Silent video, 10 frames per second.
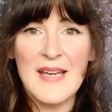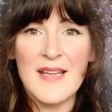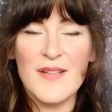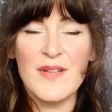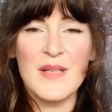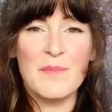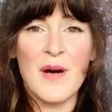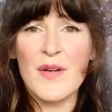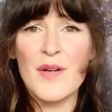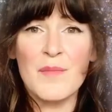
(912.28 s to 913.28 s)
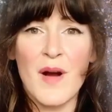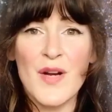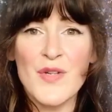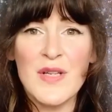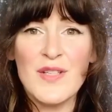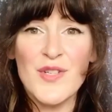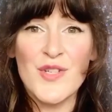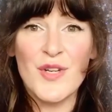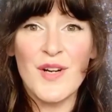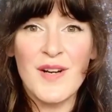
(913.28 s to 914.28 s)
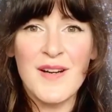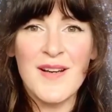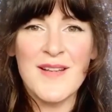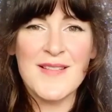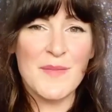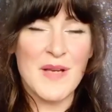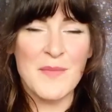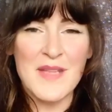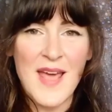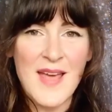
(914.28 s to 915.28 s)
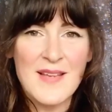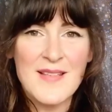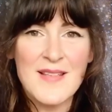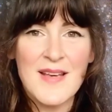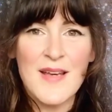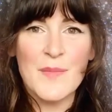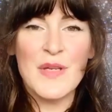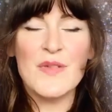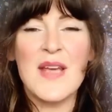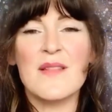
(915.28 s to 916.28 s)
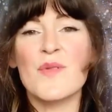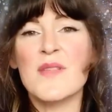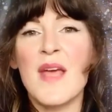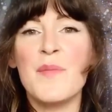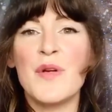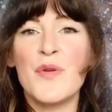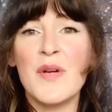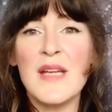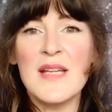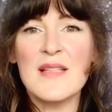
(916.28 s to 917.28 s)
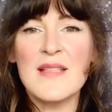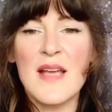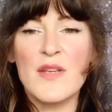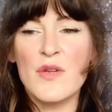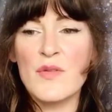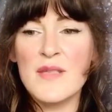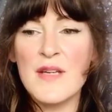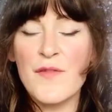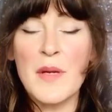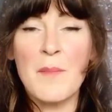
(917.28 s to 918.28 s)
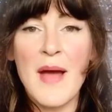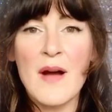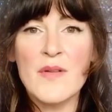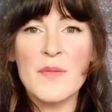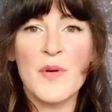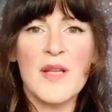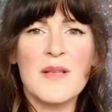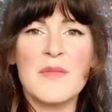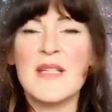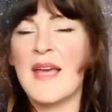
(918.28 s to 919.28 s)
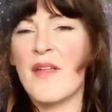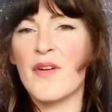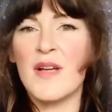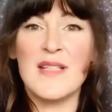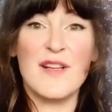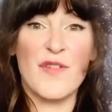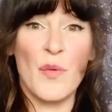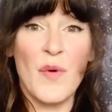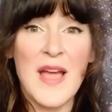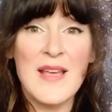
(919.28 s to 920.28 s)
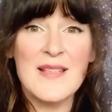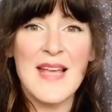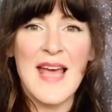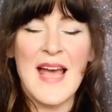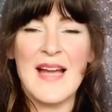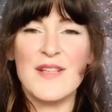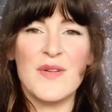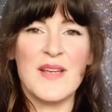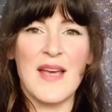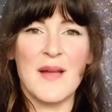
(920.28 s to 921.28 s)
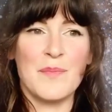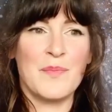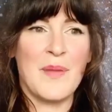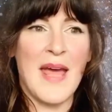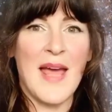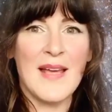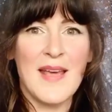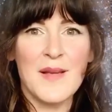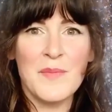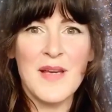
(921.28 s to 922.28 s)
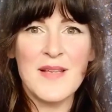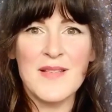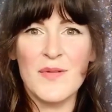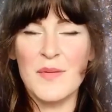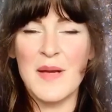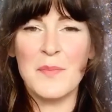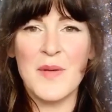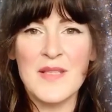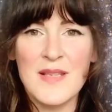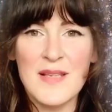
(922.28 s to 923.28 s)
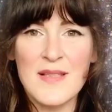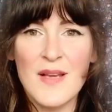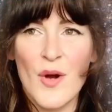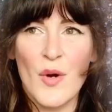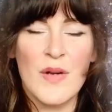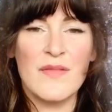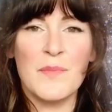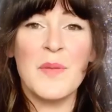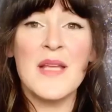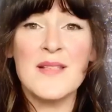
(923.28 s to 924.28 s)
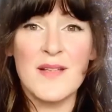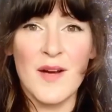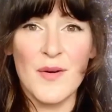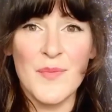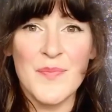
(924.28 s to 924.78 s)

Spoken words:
You need butter or margarine, sugar, sometimes eggs. But you take those same ingredients and use different amounts, putting them together in different ways, and you can get pancake mix, you can make biscuits, or even pizza dough.